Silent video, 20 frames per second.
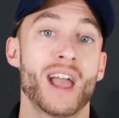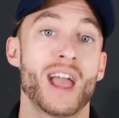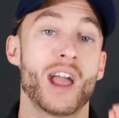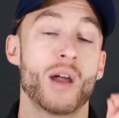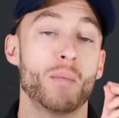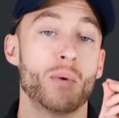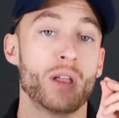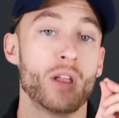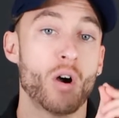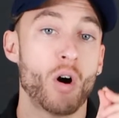
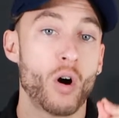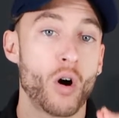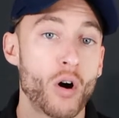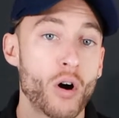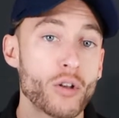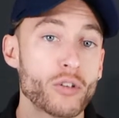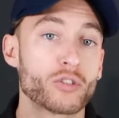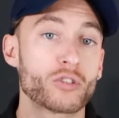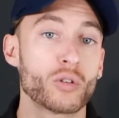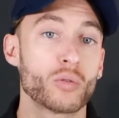And we
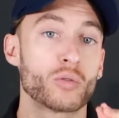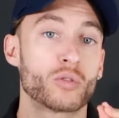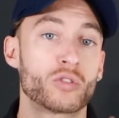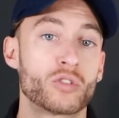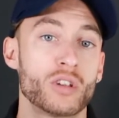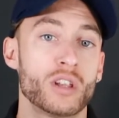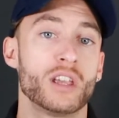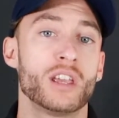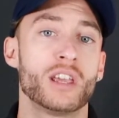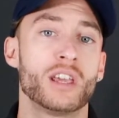also
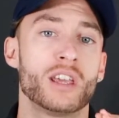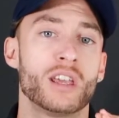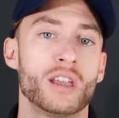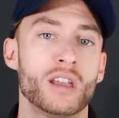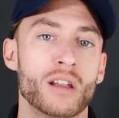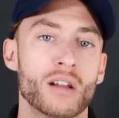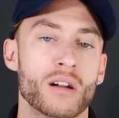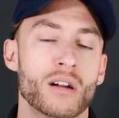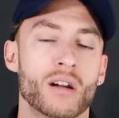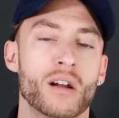see
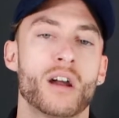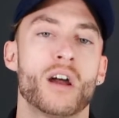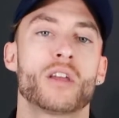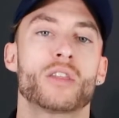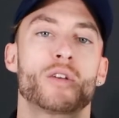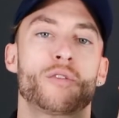here